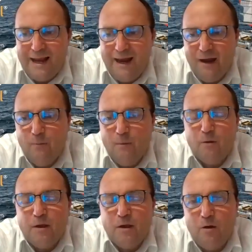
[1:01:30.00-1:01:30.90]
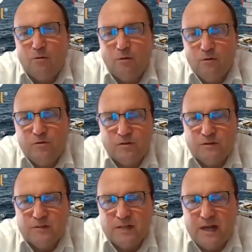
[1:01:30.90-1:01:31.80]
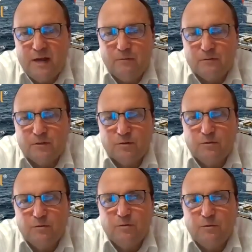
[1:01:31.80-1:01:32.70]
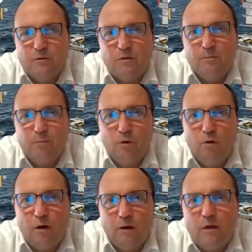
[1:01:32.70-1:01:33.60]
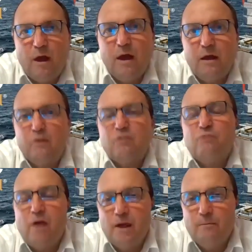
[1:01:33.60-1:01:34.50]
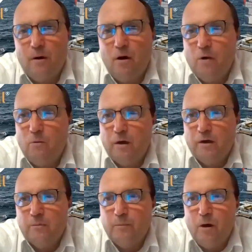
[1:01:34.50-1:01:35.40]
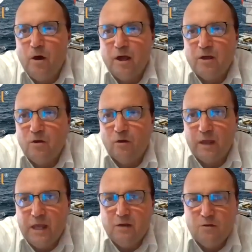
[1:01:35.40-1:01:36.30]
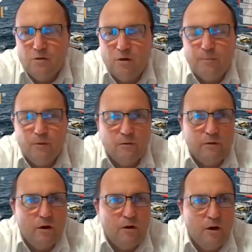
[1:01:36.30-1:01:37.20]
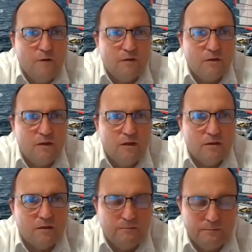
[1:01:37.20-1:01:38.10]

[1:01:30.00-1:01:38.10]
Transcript: Multihull Solutions is able to support an Australian buyer wanting to buy a yacht in Europe or overseas?